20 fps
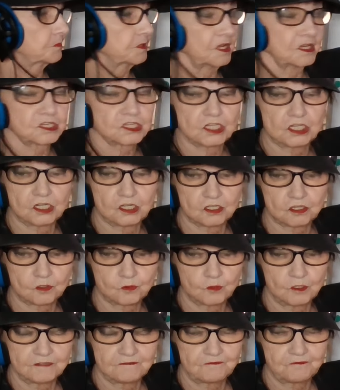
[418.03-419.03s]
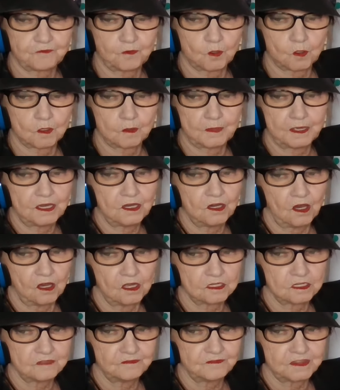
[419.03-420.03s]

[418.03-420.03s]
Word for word: plus another one forming. All